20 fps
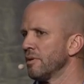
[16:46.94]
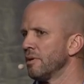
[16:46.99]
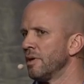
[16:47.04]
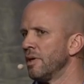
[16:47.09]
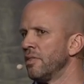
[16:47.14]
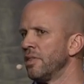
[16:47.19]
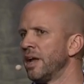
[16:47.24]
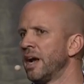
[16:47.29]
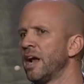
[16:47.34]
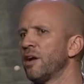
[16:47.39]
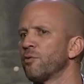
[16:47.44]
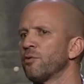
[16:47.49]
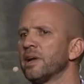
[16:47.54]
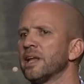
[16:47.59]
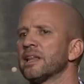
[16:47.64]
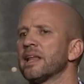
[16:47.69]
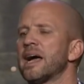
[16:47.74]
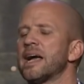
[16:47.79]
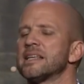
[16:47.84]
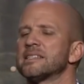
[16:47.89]
And then I
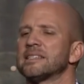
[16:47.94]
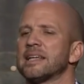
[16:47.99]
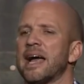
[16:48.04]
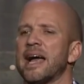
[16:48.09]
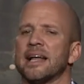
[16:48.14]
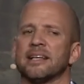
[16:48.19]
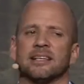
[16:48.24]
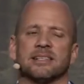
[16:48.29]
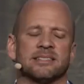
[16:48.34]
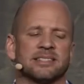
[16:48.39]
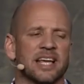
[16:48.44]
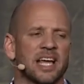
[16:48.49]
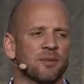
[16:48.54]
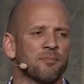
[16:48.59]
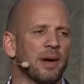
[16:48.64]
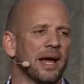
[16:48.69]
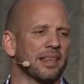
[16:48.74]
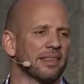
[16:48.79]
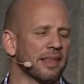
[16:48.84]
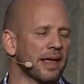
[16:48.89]
realized I had to take
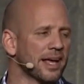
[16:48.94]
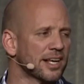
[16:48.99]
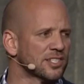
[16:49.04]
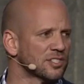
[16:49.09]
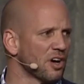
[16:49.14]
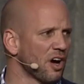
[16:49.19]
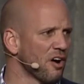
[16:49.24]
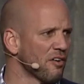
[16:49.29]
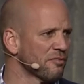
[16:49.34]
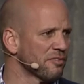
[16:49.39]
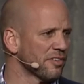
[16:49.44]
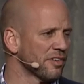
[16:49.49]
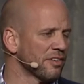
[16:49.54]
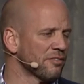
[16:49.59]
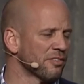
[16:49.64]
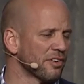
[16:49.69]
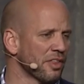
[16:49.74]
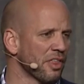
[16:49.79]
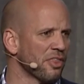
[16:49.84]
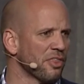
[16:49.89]
my legs off in
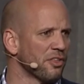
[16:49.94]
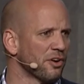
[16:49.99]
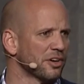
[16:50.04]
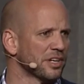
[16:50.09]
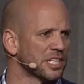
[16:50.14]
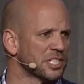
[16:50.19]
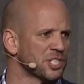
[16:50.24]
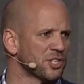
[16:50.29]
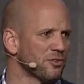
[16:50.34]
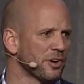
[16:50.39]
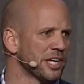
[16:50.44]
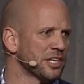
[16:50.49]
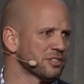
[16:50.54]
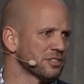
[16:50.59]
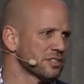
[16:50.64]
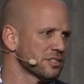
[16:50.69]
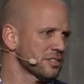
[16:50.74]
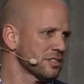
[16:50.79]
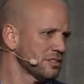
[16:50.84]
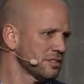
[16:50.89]
front of 30
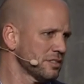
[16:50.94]
strangers.